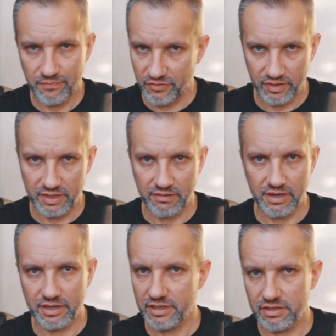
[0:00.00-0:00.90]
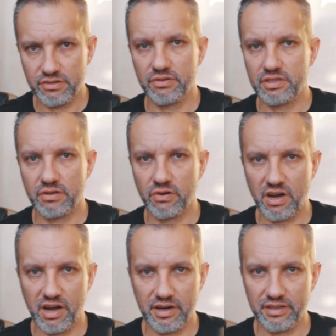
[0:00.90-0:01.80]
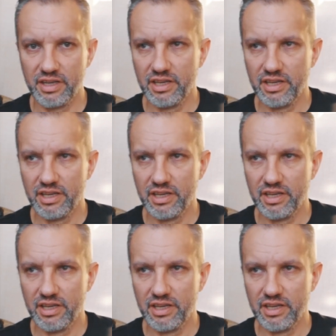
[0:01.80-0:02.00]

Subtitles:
Whatever, it is not so hard.